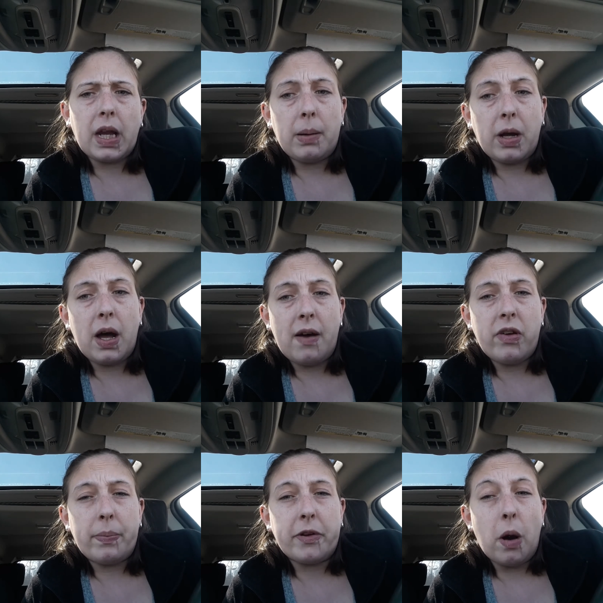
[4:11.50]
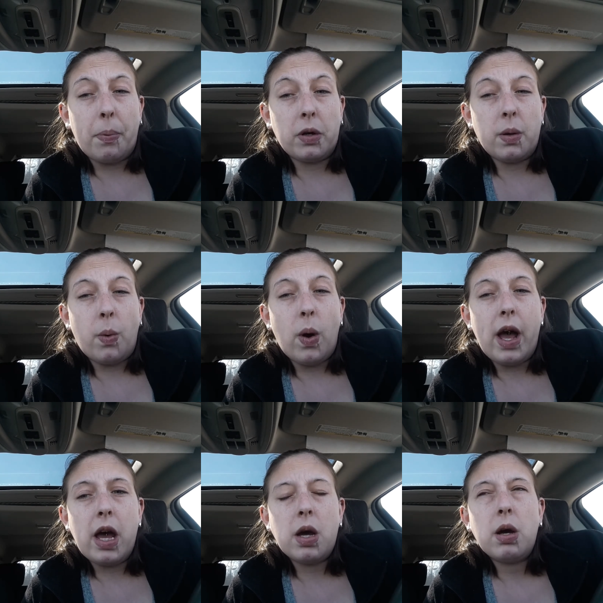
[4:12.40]
I'm gonna have him start putting them
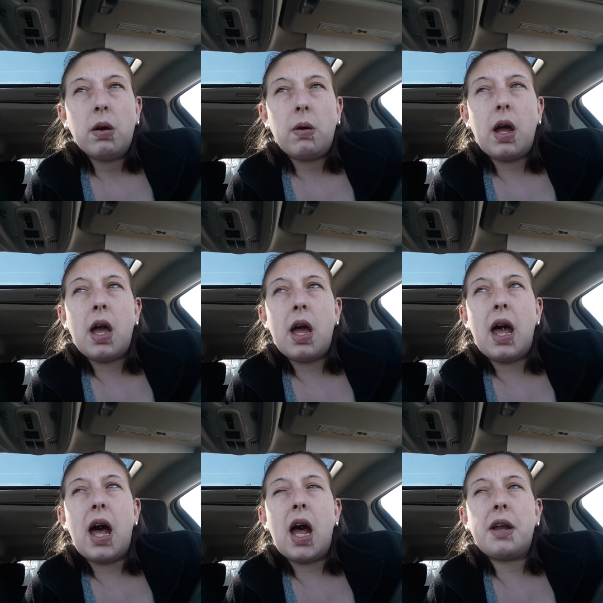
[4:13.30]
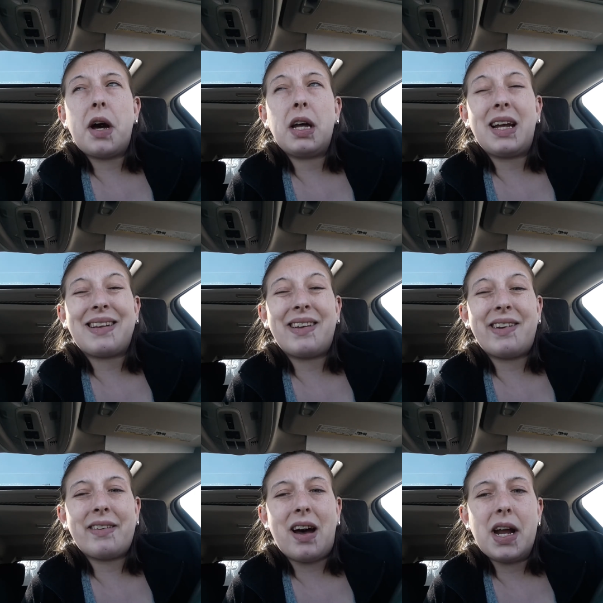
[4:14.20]
away, and I like the
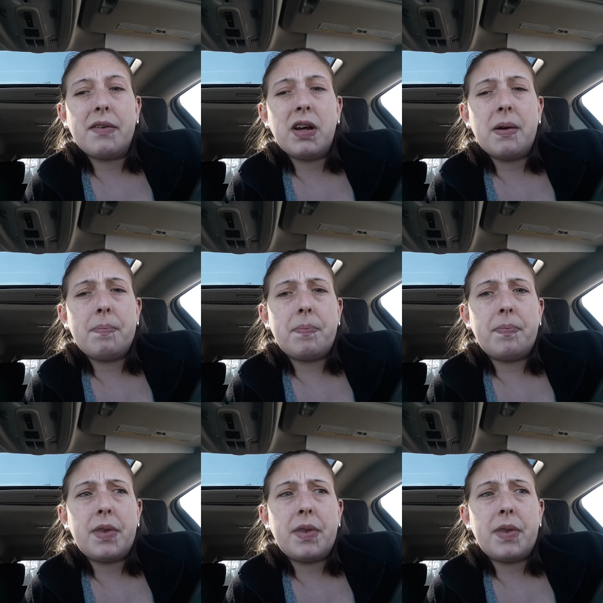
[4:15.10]
design of it.